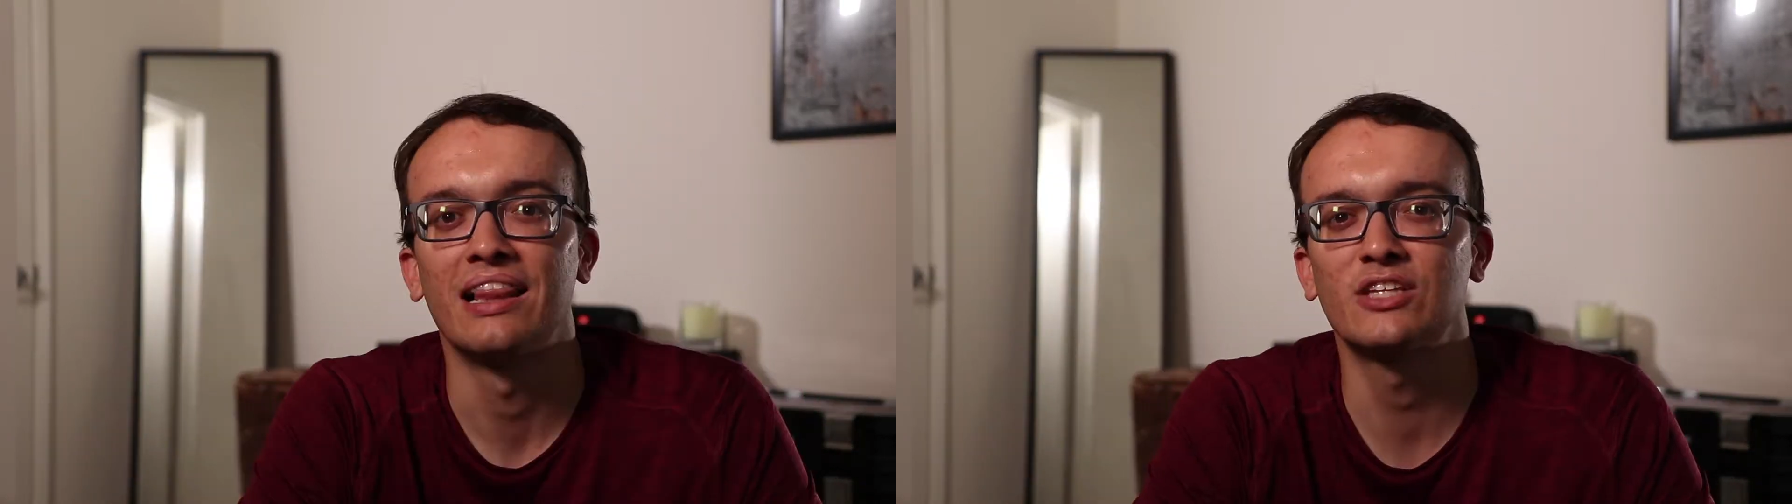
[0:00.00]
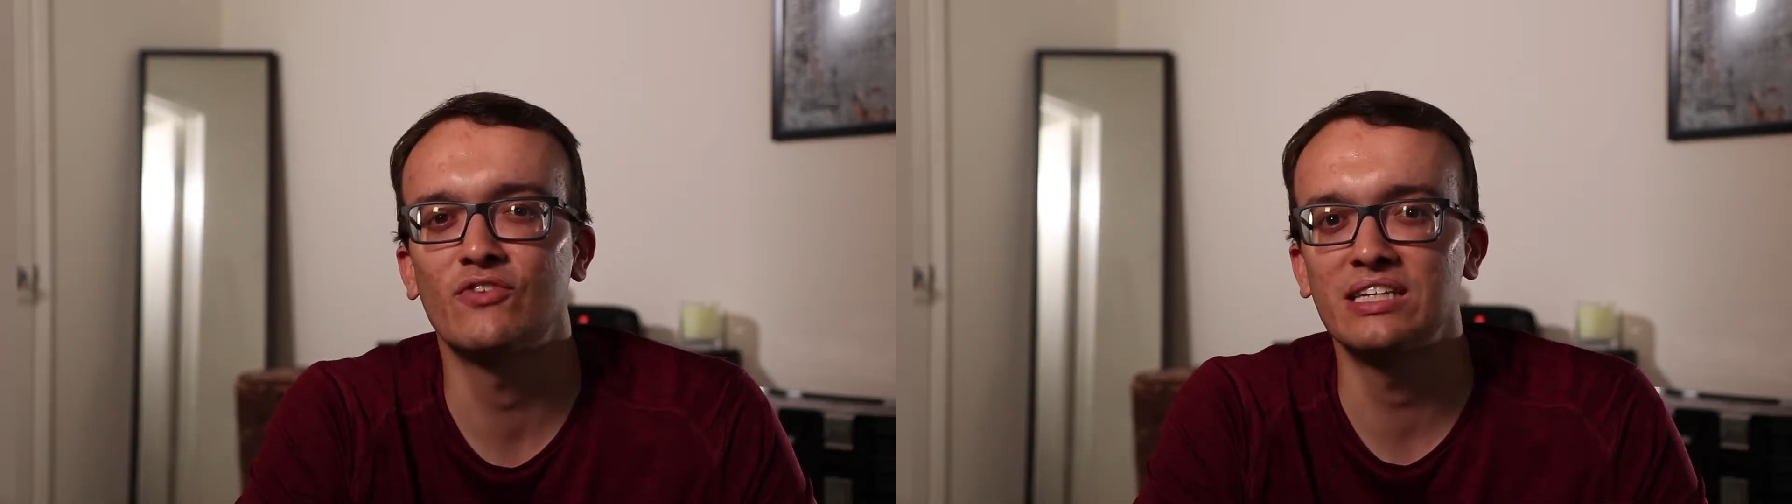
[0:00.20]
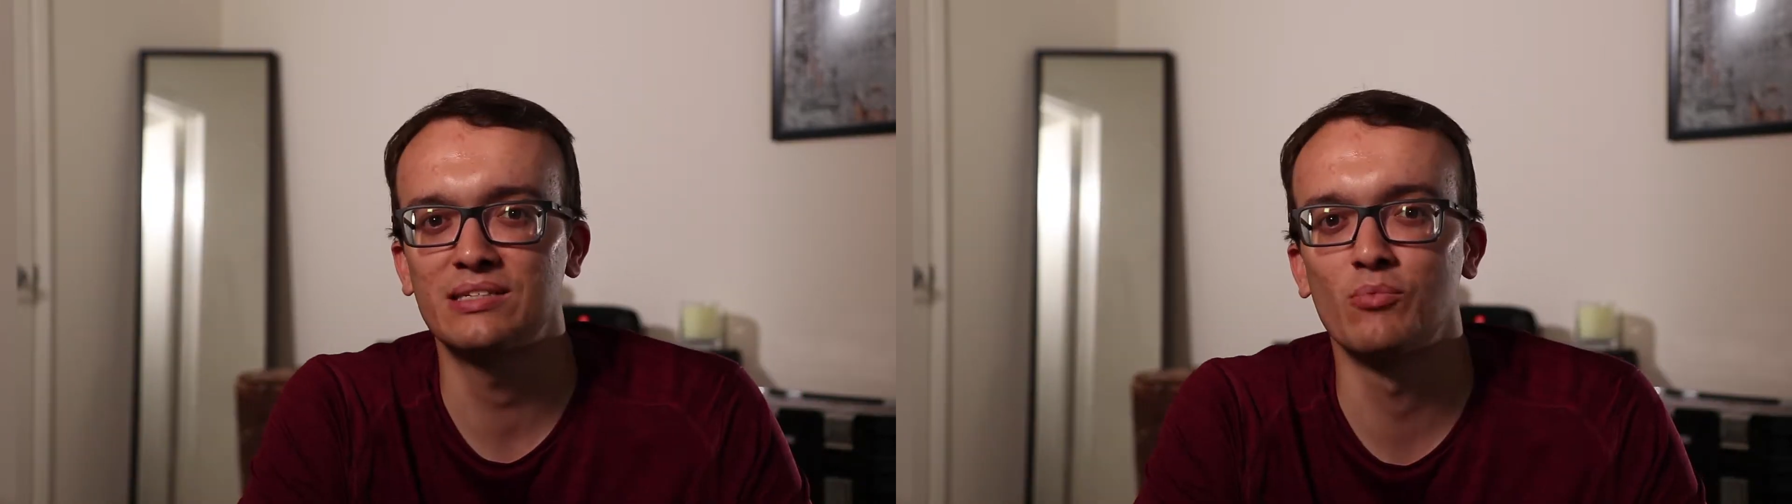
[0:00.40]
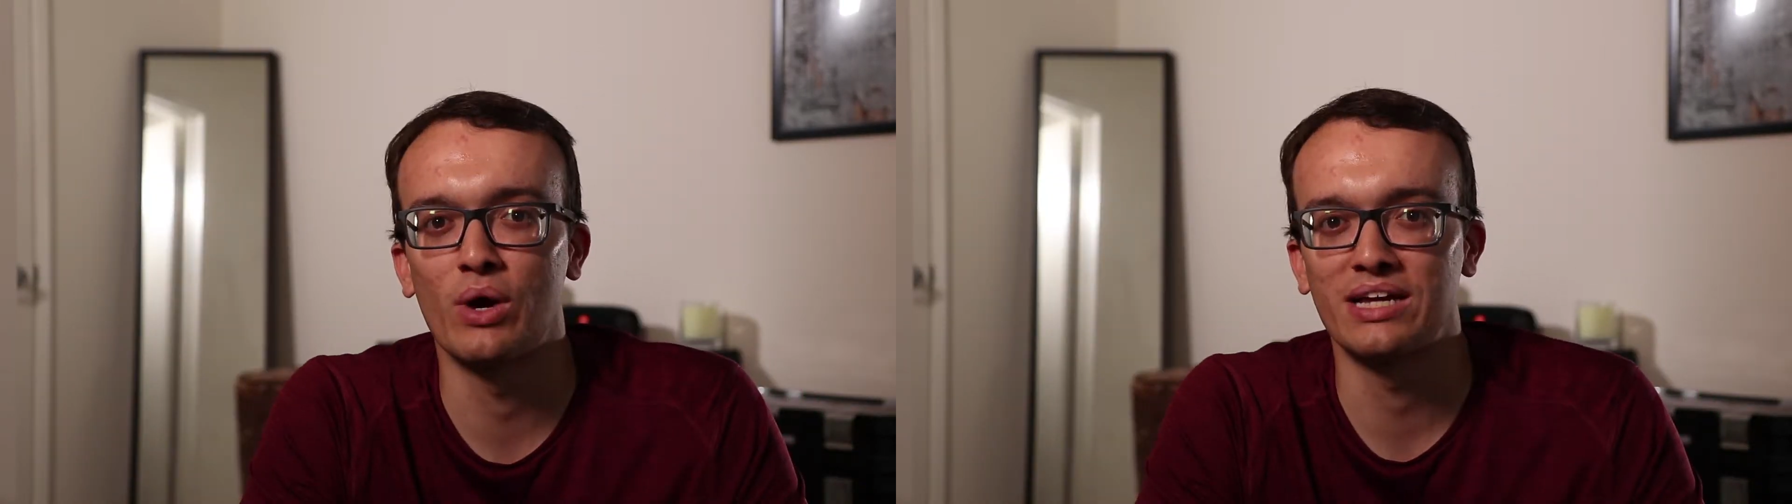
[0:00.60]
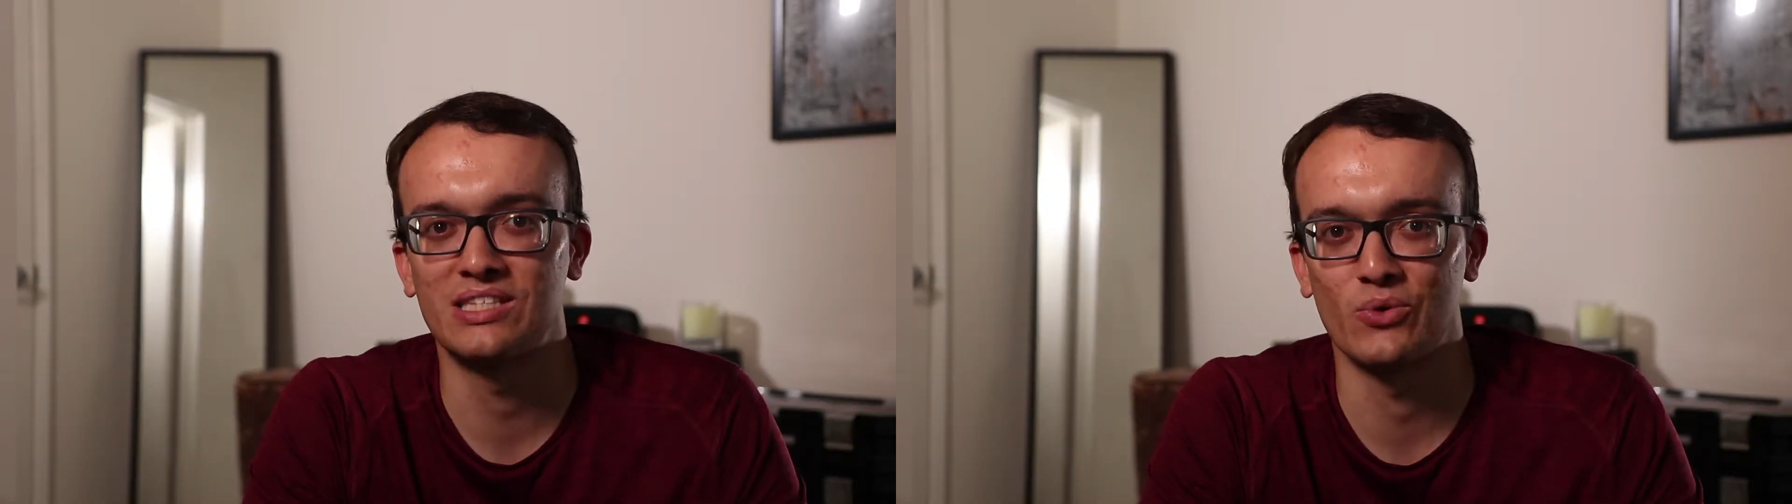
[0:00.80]
Let's find some
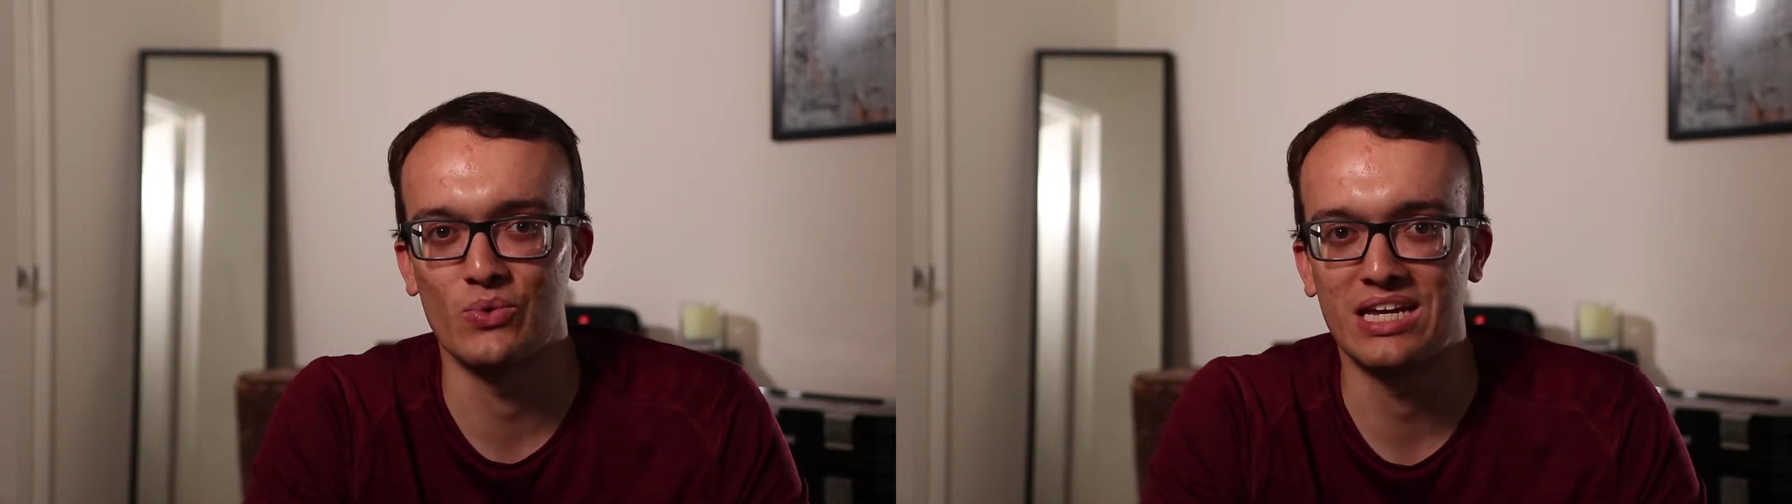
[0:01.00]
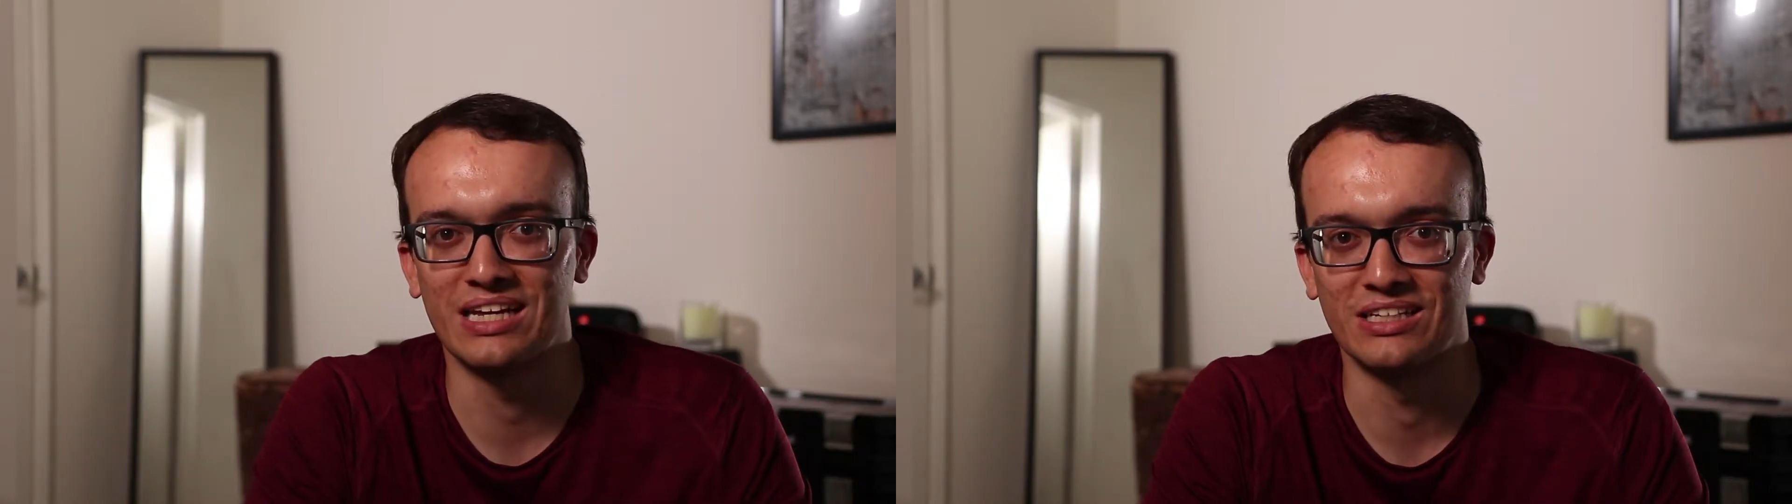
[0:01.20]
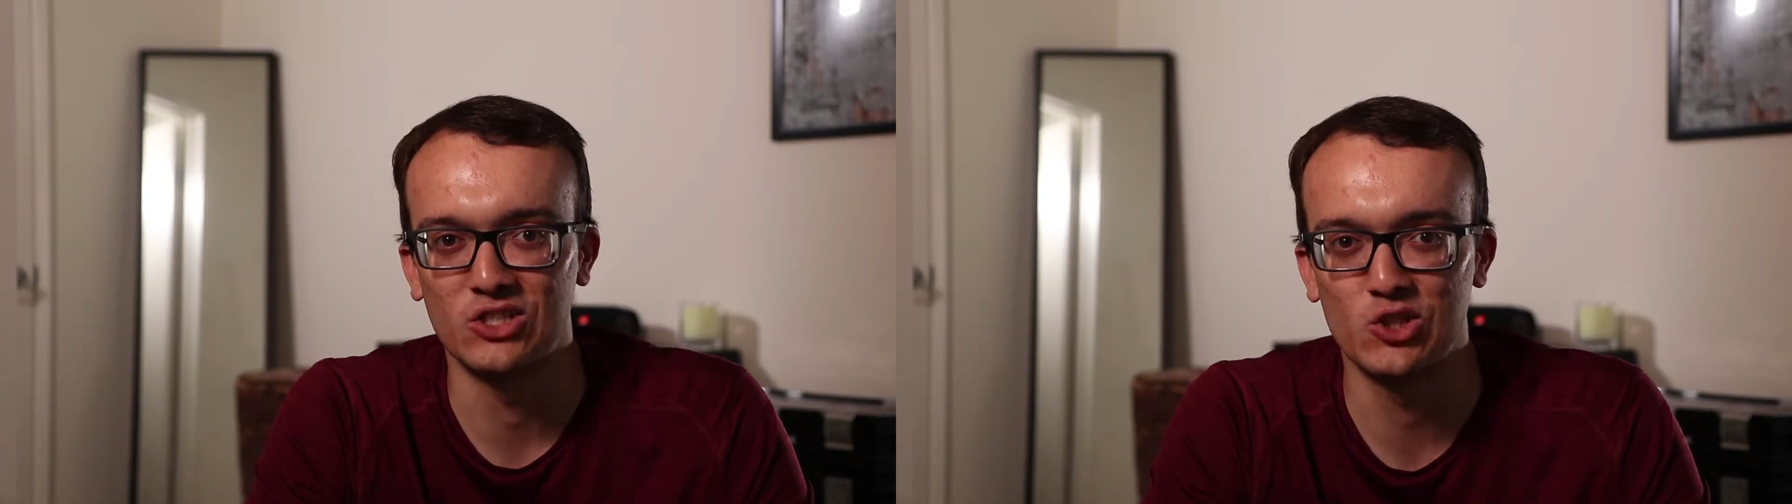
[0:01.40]
ways that we can